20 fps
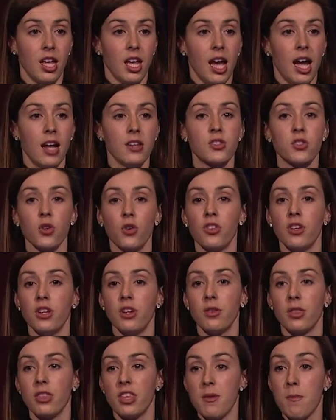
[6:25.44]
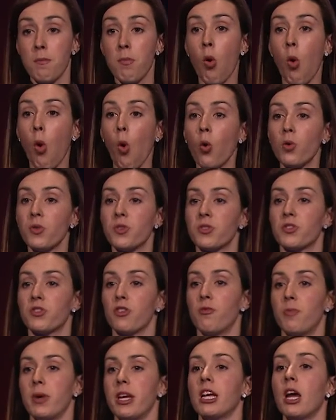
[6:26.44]
And so the importance
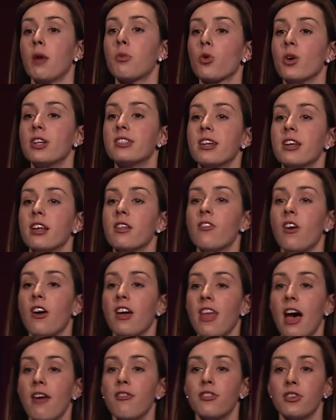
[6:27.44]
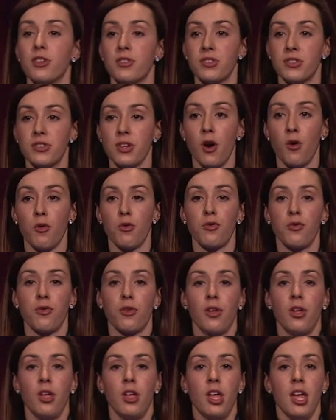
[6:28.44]
of being able to identify that for yourself
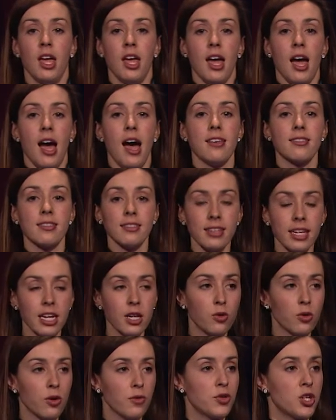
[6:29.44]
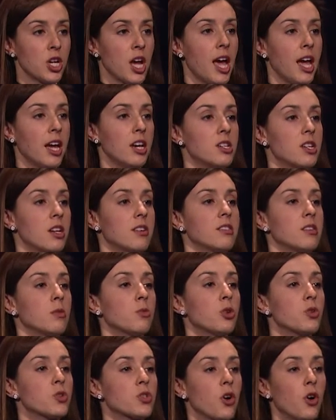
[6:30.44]
as a leader of change, as
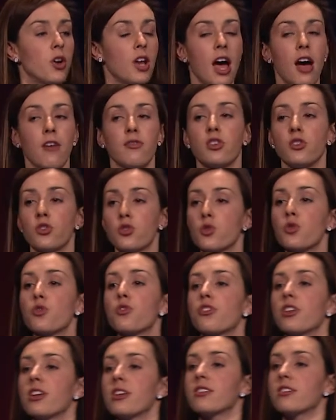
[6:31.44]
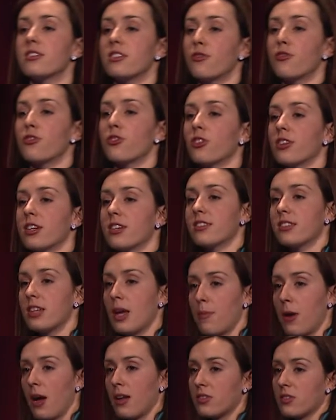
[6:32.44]
someone who's going to have to do things differently,
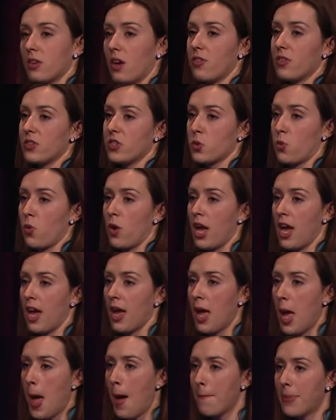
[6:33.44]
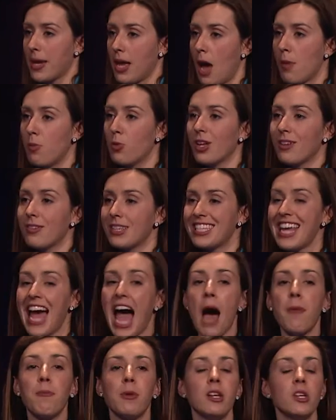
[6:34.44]
step outside the square, be able to
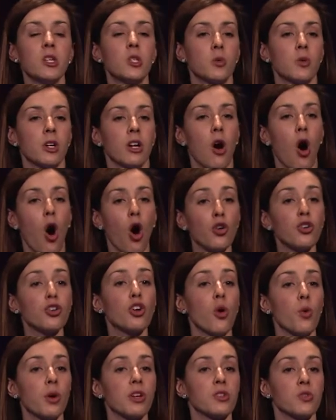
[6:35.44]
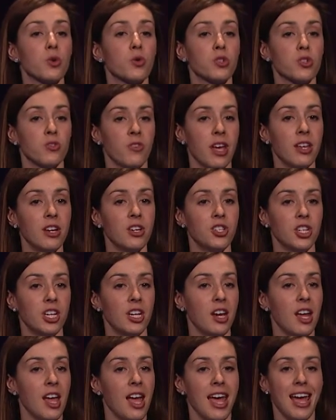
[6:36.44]
tap into an ongoing source of energy
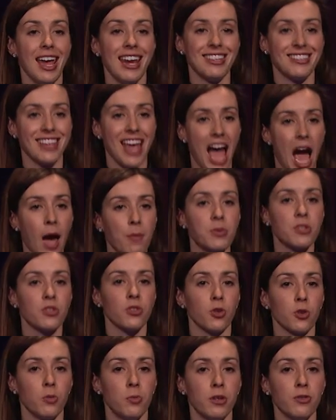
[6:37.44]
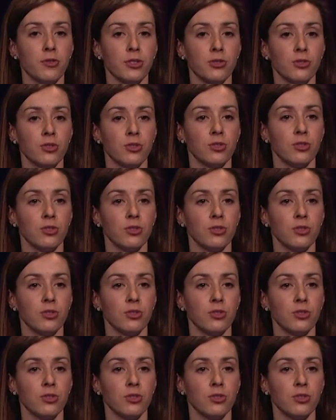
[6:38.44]
is absolutely pivotal.